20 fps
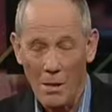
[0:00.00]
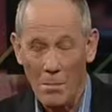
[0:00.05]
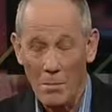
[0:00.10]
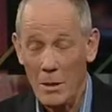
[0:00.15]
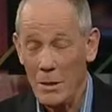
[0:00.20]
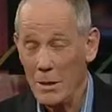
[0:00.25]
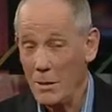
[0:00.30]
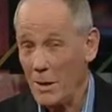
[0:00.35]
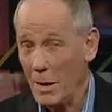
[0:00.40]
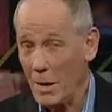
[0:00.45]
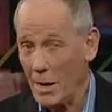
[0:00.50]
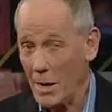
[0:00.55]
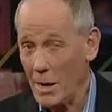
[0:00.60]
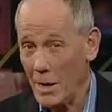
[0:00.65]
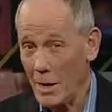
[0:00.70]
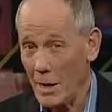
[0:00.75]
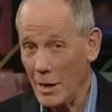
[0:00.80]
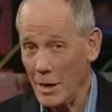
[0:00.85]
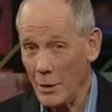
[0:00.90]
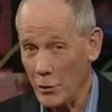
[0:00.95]
Mr.
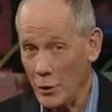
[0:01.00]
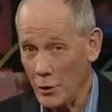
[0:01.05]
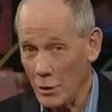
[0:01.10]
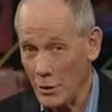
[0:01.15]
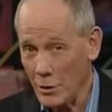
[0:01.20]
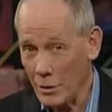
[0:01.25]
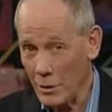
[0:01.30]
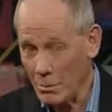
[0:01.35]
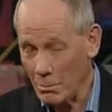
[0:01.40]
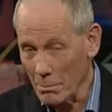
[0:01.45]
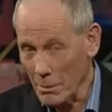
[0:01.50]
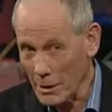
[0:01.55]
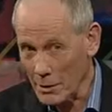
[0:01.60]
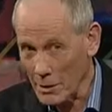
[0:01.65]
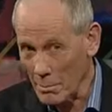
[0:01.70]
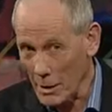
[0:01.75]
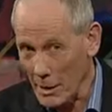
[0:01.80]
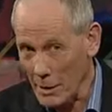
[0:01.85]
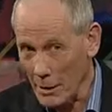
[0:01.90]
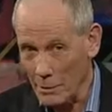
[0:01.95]
Hay didn't mess
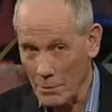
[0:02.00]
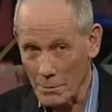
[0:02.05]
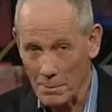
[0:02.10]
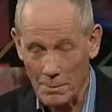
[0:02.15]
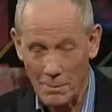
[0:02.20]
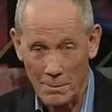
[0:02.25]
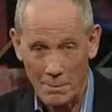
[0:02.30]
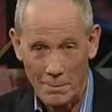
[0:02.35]
about.